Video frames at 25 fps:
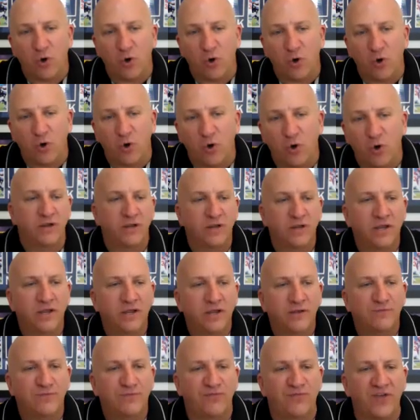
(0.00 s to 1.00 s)
America
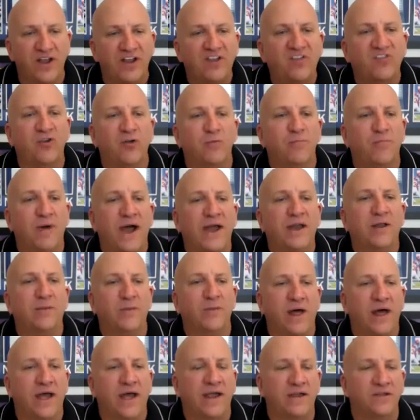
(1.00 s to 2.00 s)
fix their
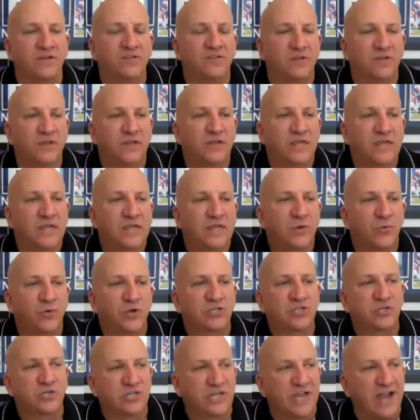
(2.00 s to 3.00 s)
bottom lines,
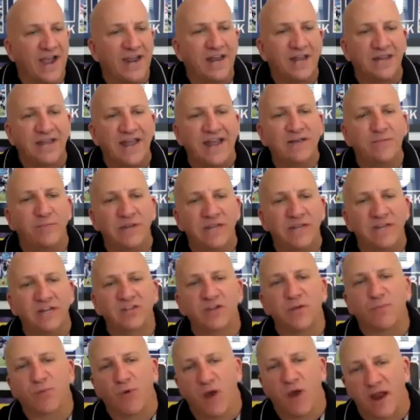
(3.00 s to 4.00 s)
which kind of led me
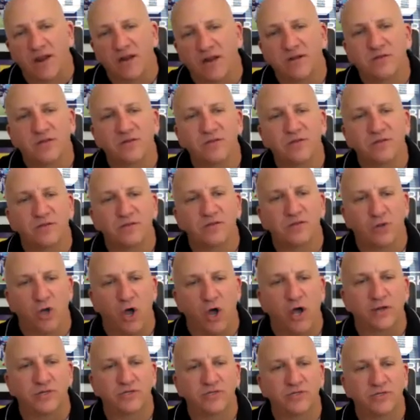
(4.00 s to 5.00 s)
into product
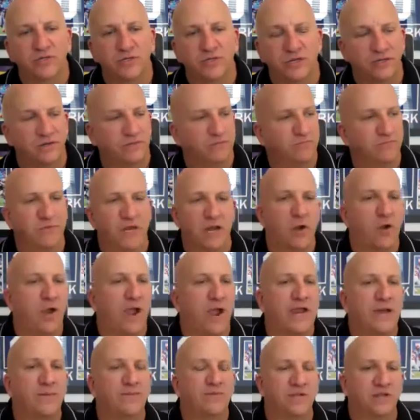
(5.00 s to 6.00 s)
launch. And here I
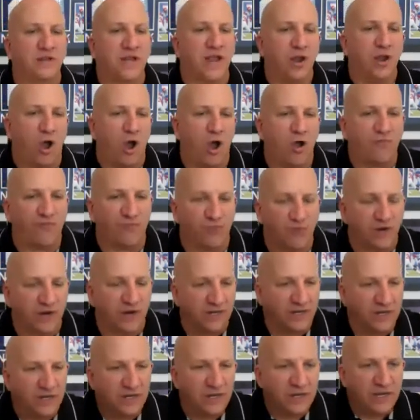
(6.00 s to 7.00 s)
am today
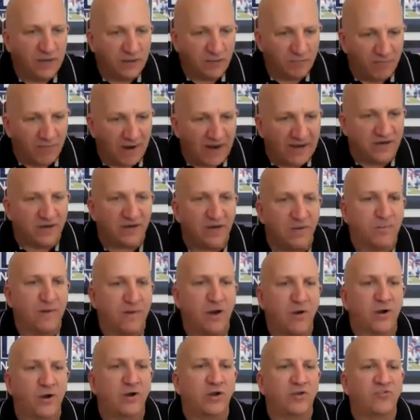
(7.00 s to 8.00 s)
offering Made in
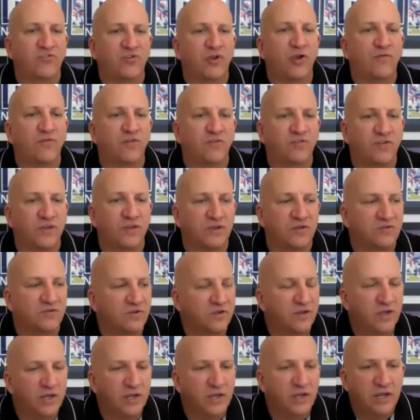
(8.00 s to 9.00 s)
America
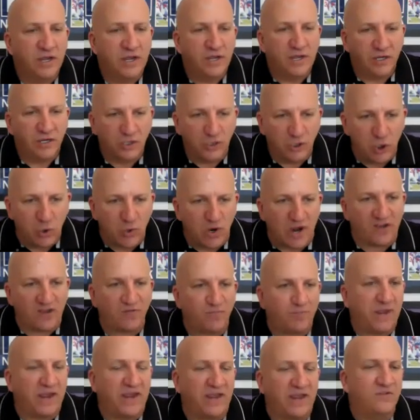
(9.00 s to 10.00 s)
services,
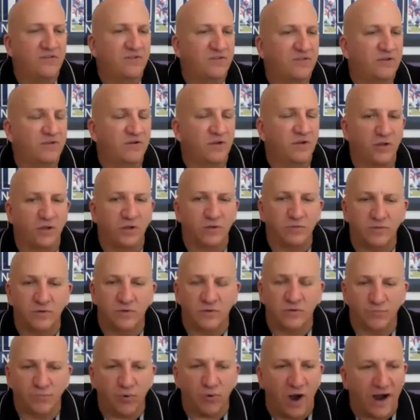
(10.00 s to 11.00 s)
US-based
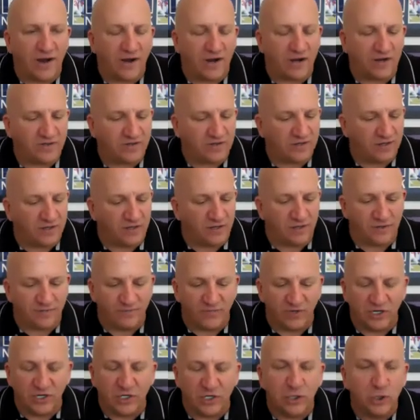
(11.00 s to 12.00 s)
product,
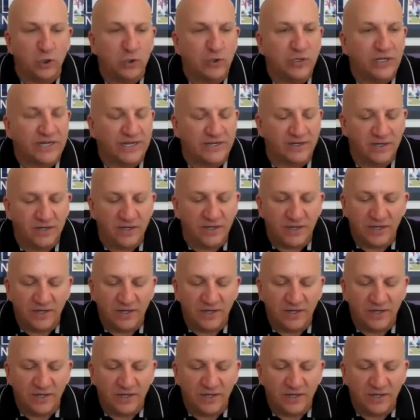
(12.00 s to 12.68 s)
including